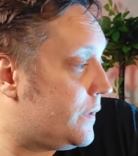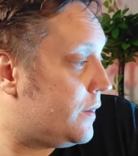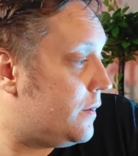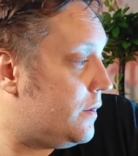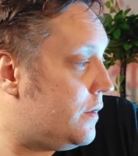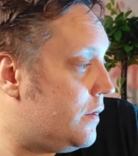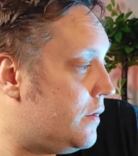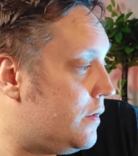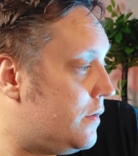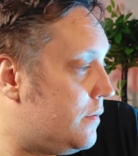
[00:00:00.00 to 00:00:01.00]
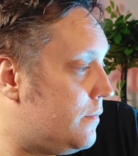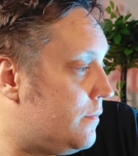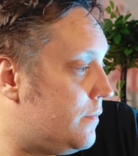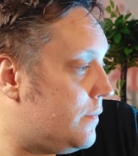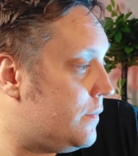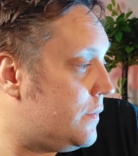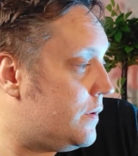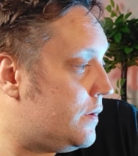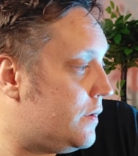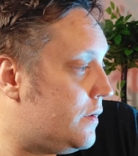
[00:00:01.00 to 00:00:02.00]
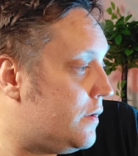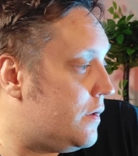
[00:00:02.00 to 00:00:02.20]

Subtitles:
Nothing is said.